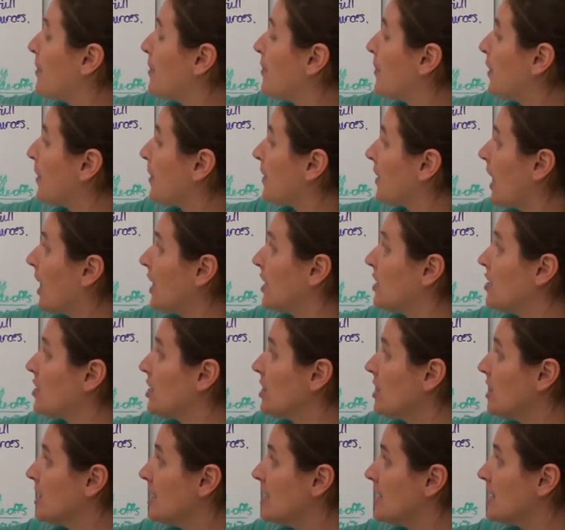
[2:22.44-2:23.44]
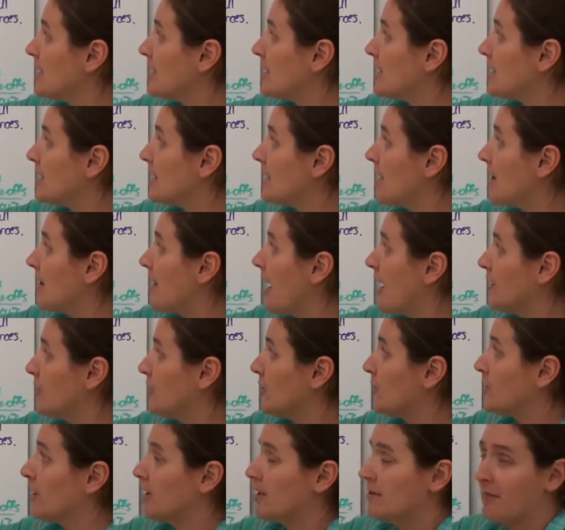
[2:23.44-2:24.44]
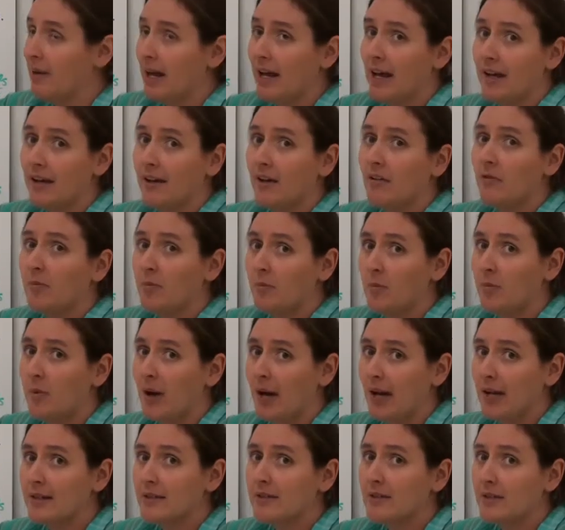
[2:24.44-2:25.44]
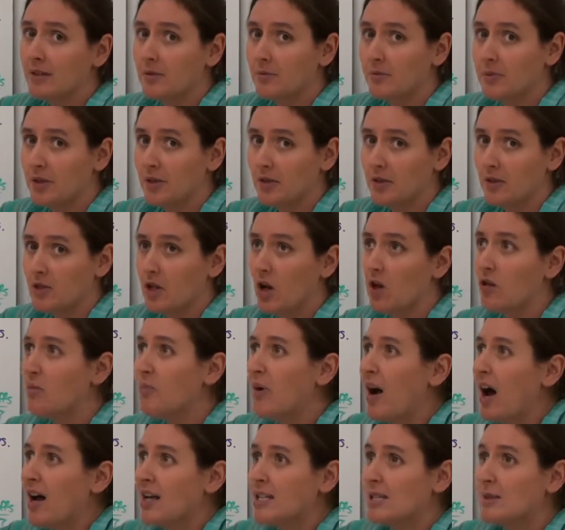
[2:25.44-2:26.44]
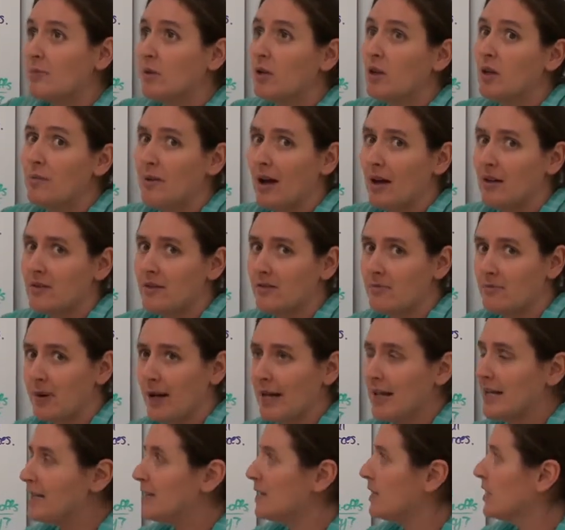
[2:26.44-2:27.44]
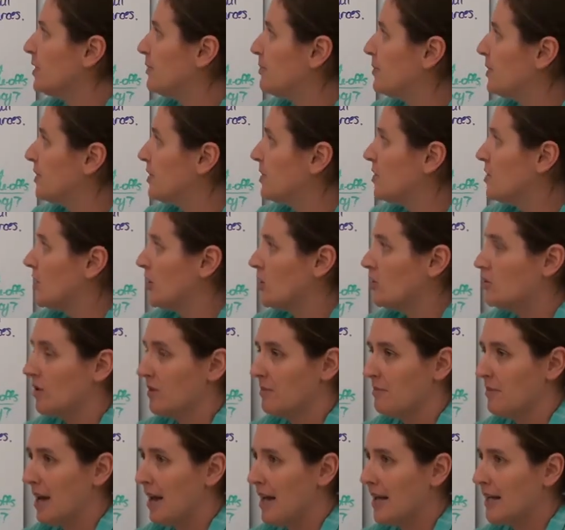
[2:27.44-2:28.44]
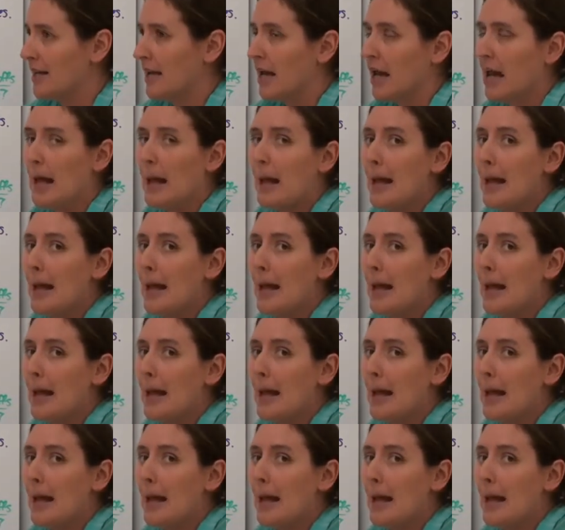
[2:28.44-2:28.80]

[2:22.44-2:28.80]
productions that you can make of bikes and computers, all the possible amounts of bikes and computers that you can make